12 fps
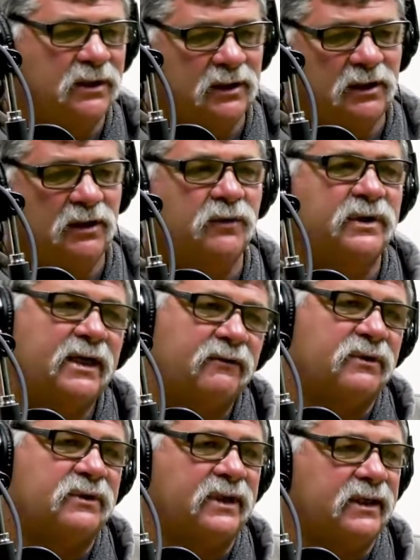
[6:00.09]
you would
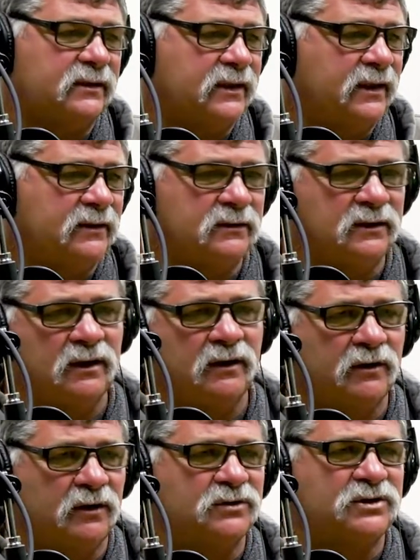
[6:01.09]
never think that,
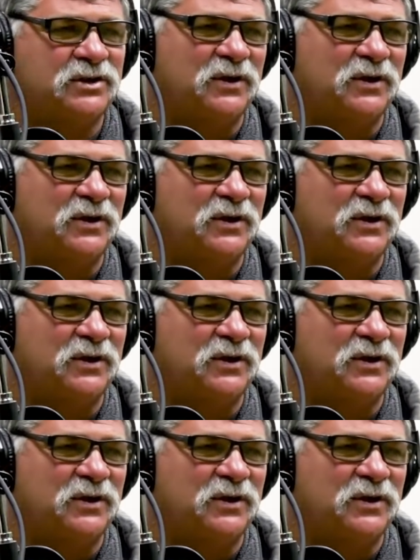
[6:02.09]
those two